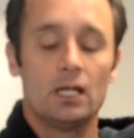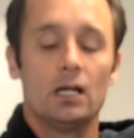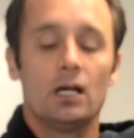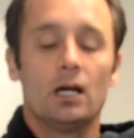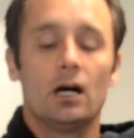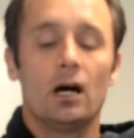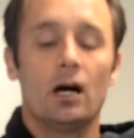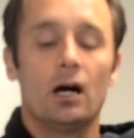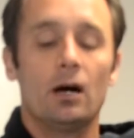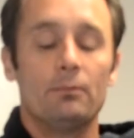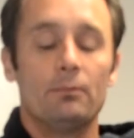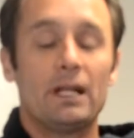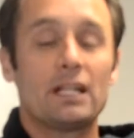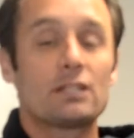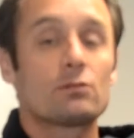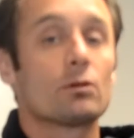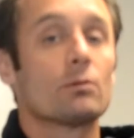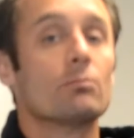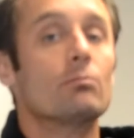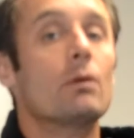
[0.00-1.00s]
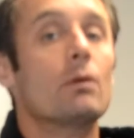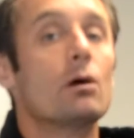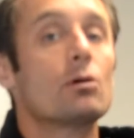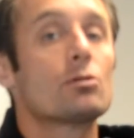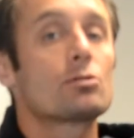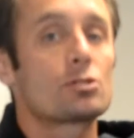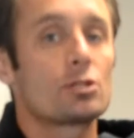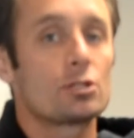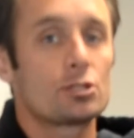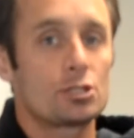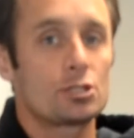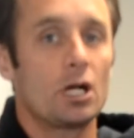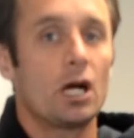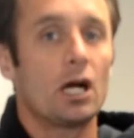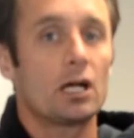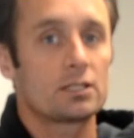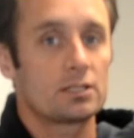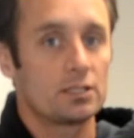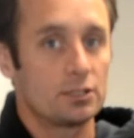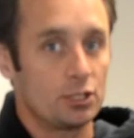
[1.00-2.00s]
That's where most
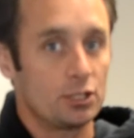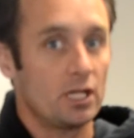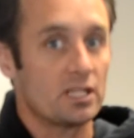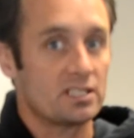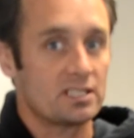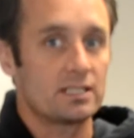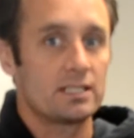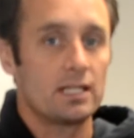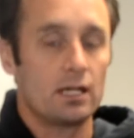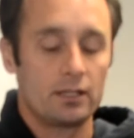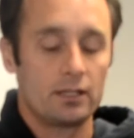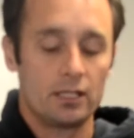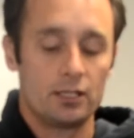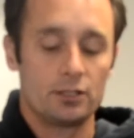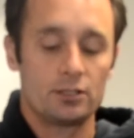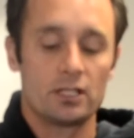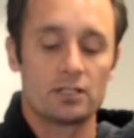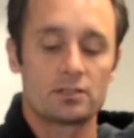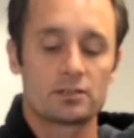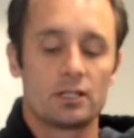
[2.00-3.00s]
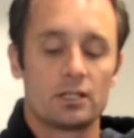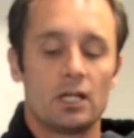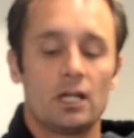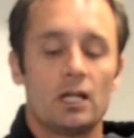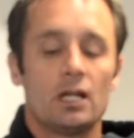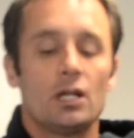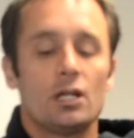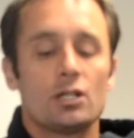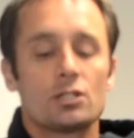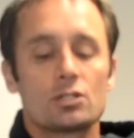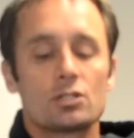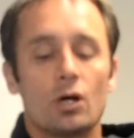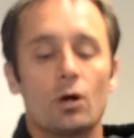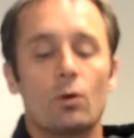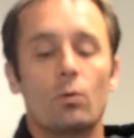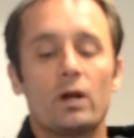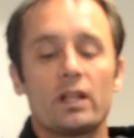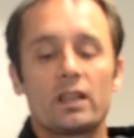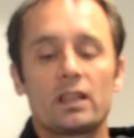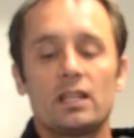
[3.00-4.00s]
shocks adjust. That's how they adjust. So
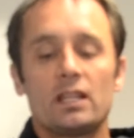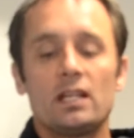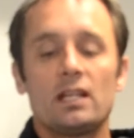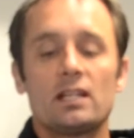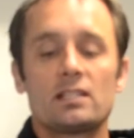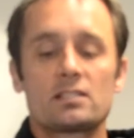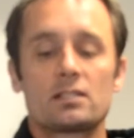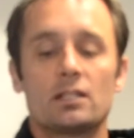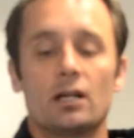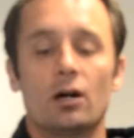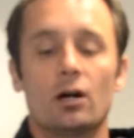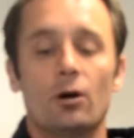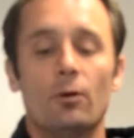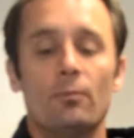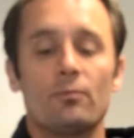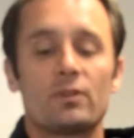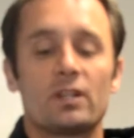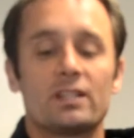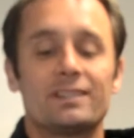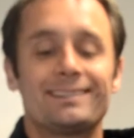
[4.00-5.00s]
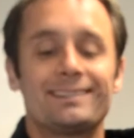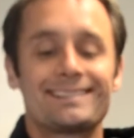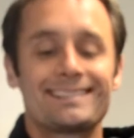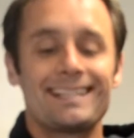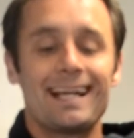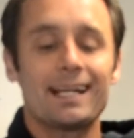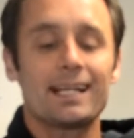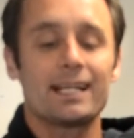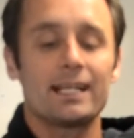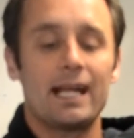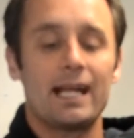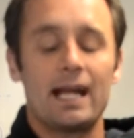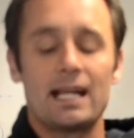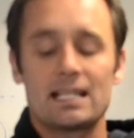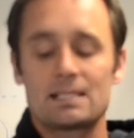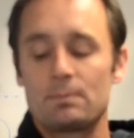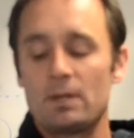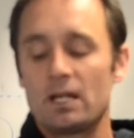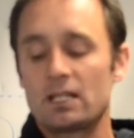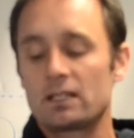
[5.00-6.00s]
with this, though, the second
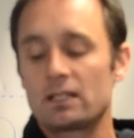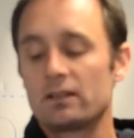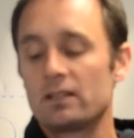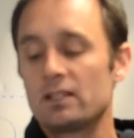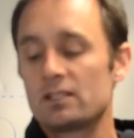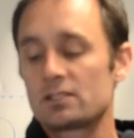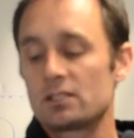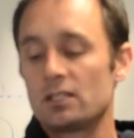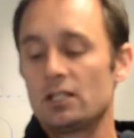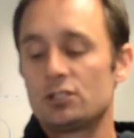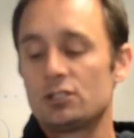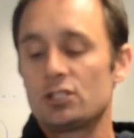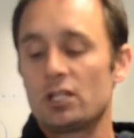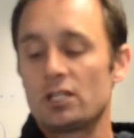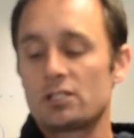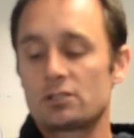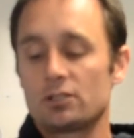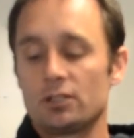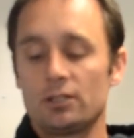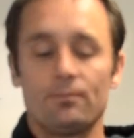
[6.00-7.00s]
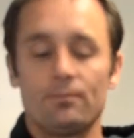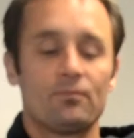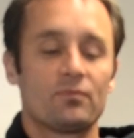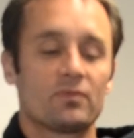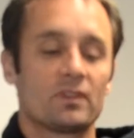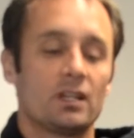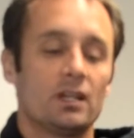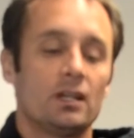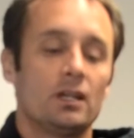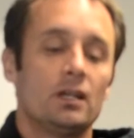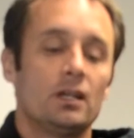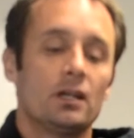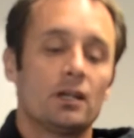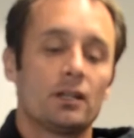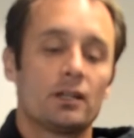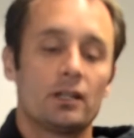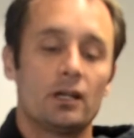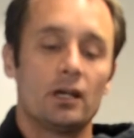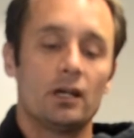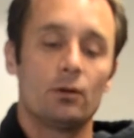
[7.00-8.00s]
aspect of this adjuster,
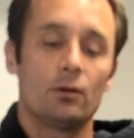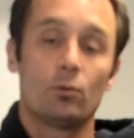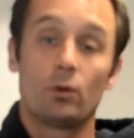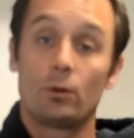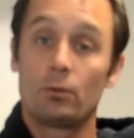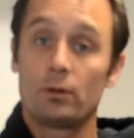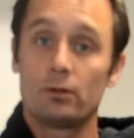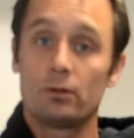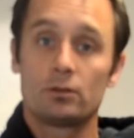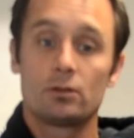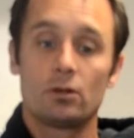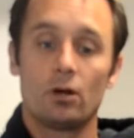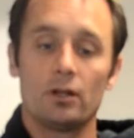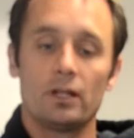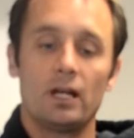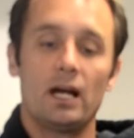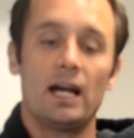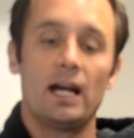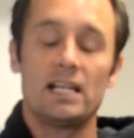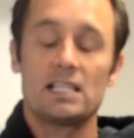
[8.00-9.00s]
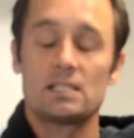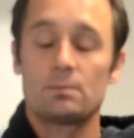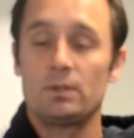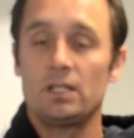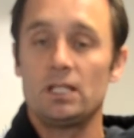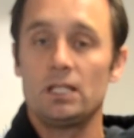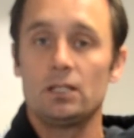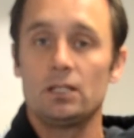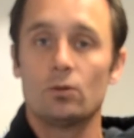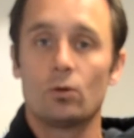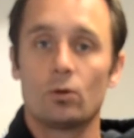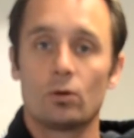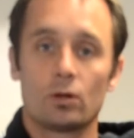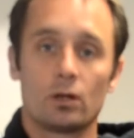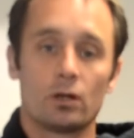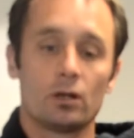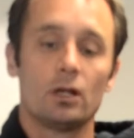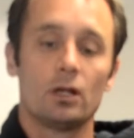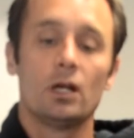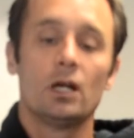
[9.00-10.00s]
what we would call a high speed
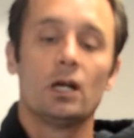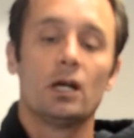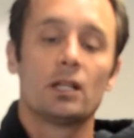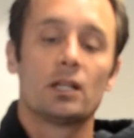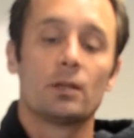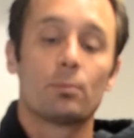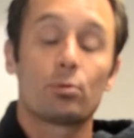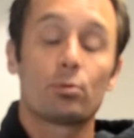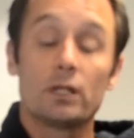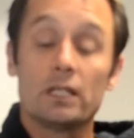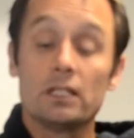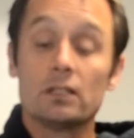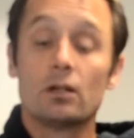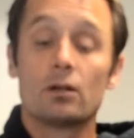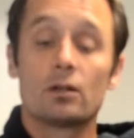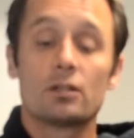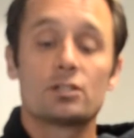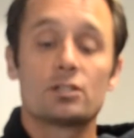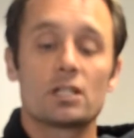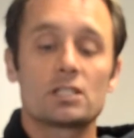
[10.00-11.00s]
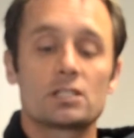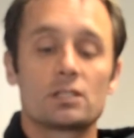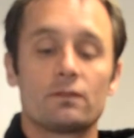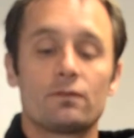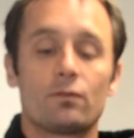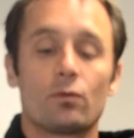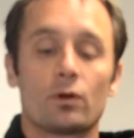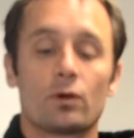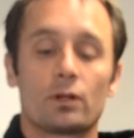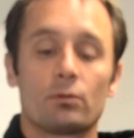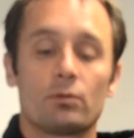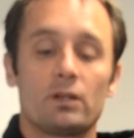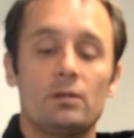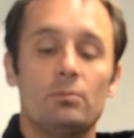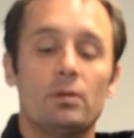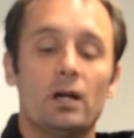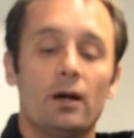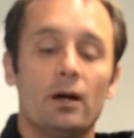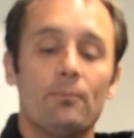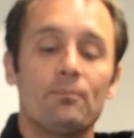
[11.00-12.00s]
or the preload adjuster for the
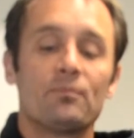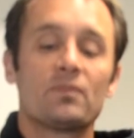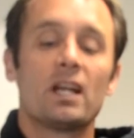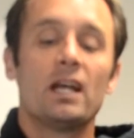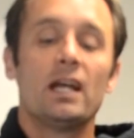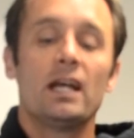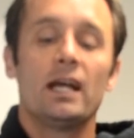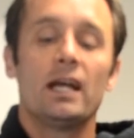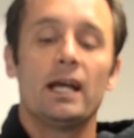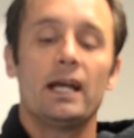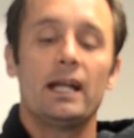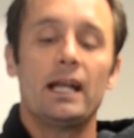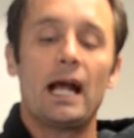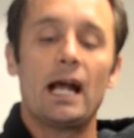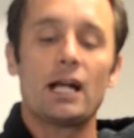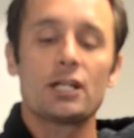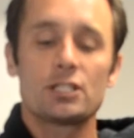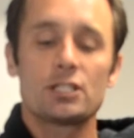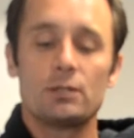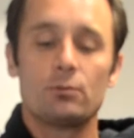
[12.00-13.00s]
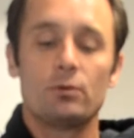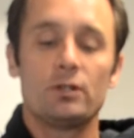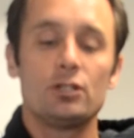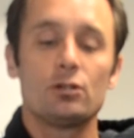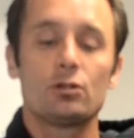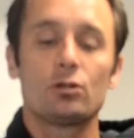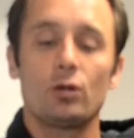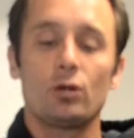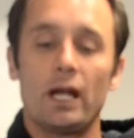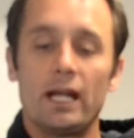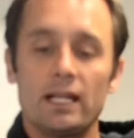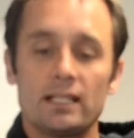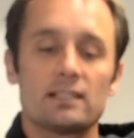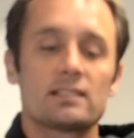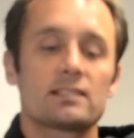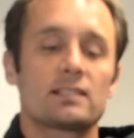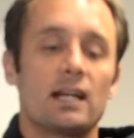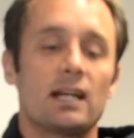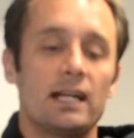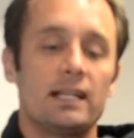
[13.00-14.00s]
rebound, it actually, when you crank this
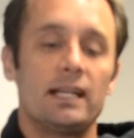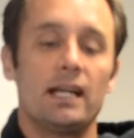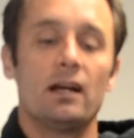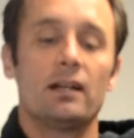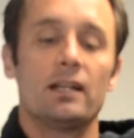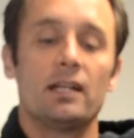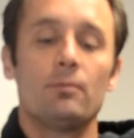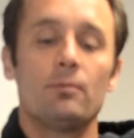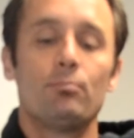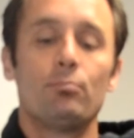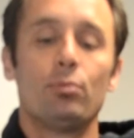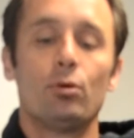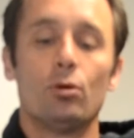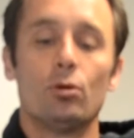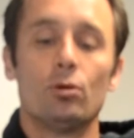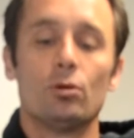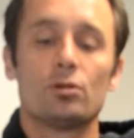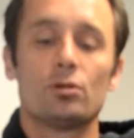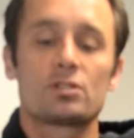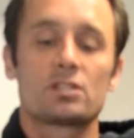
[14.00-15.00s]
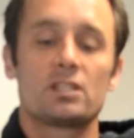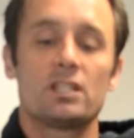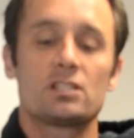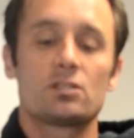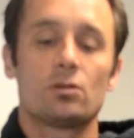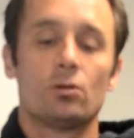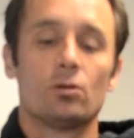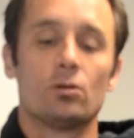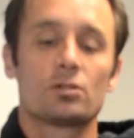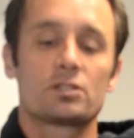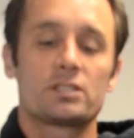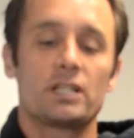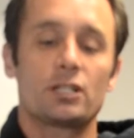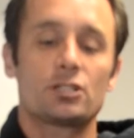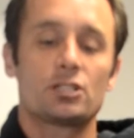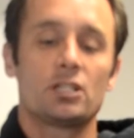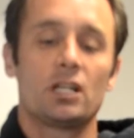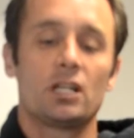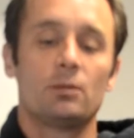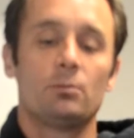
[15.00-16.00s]
guy down, it pulls this whole
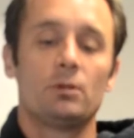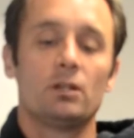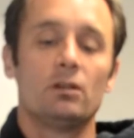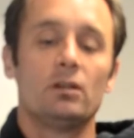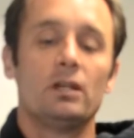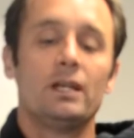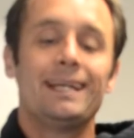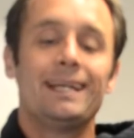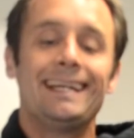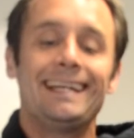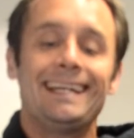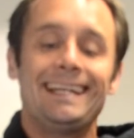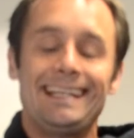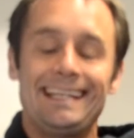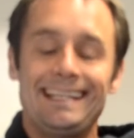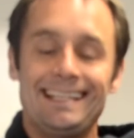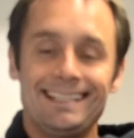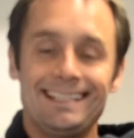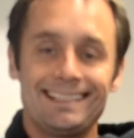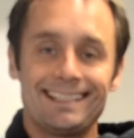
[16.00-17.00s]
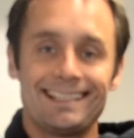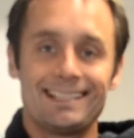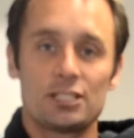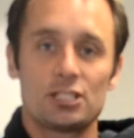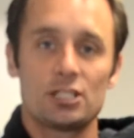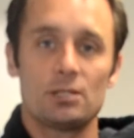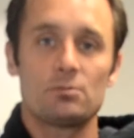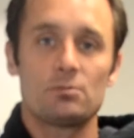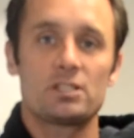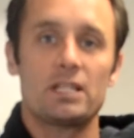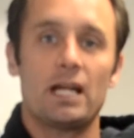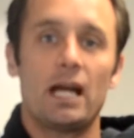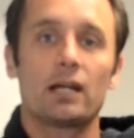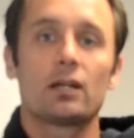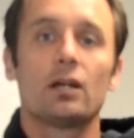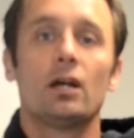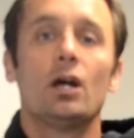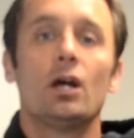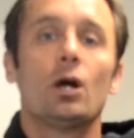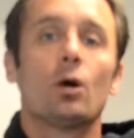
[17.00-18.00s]
section in the middle into the shim stack,
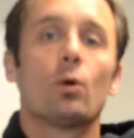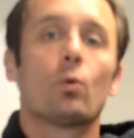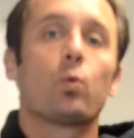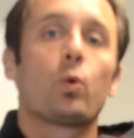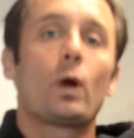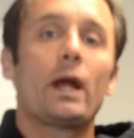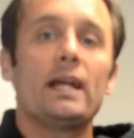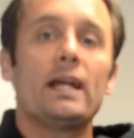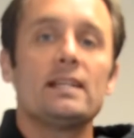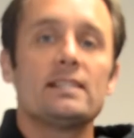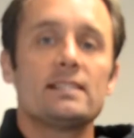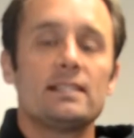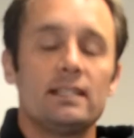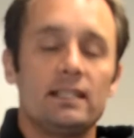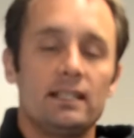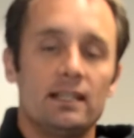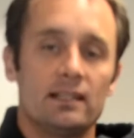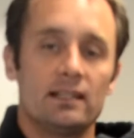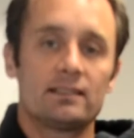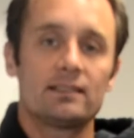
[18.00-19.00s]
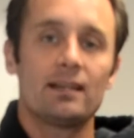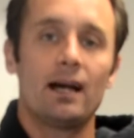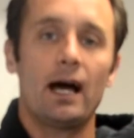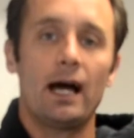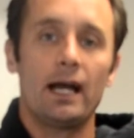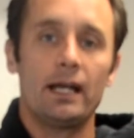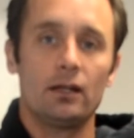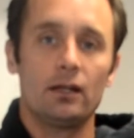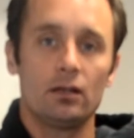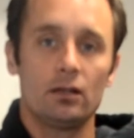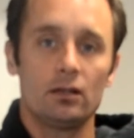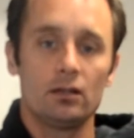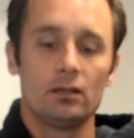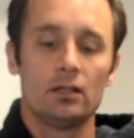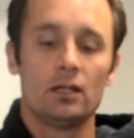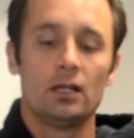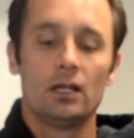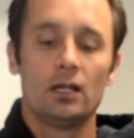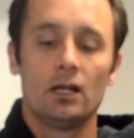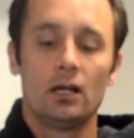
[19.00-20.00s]
raising the entire
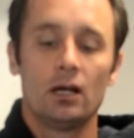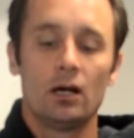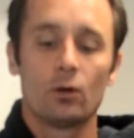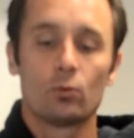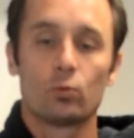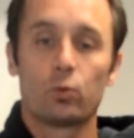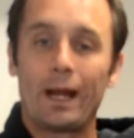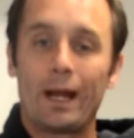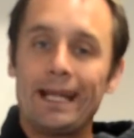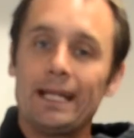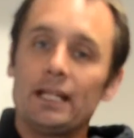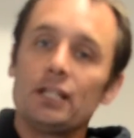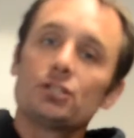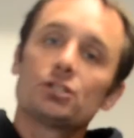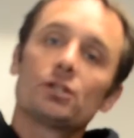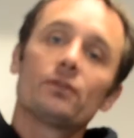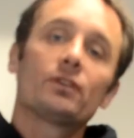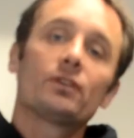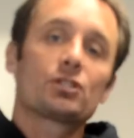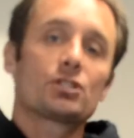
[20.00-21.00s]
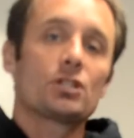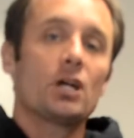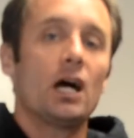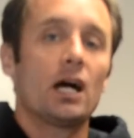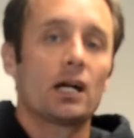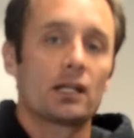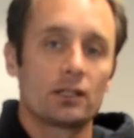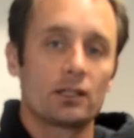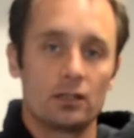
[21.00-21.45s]
range of the shock.